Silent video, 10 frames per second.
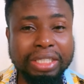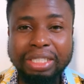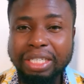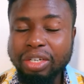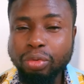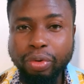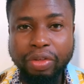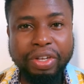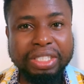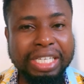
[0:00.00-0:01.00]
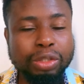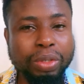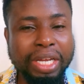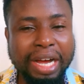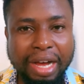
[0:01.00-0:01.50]
these rivers that
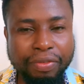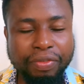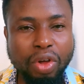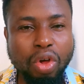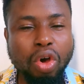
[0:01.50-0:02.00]
we have,